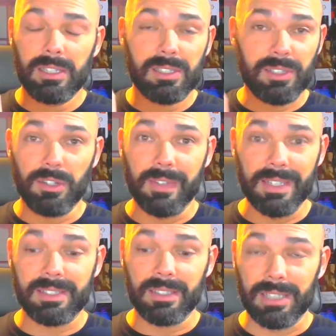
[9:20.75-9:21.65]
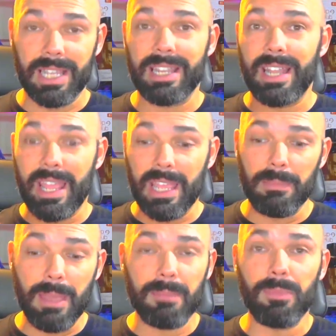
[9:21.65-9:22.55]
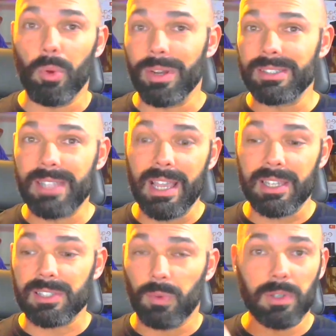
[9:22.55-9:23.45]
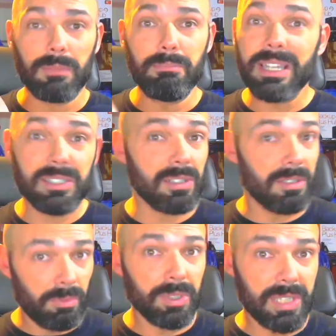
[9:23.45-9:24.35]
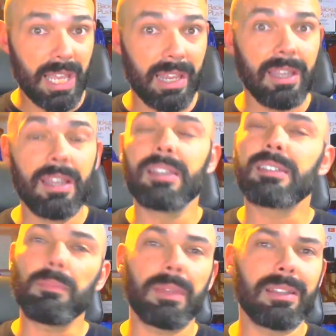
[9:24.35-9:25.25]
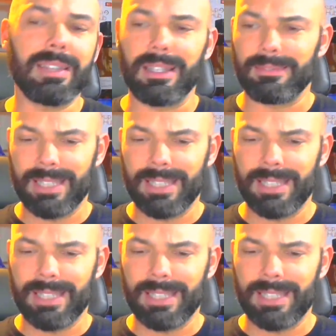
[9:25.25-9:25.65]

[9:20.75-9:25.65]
service like an AMM or a DEX or a mixer, we'll say something that,